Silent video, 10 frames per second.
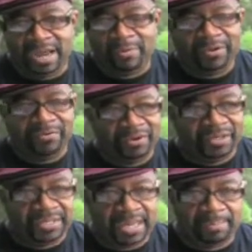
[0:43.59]
and I will give you
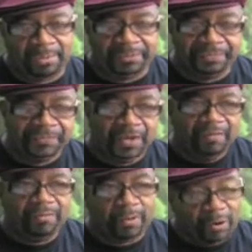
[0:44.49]
an example, a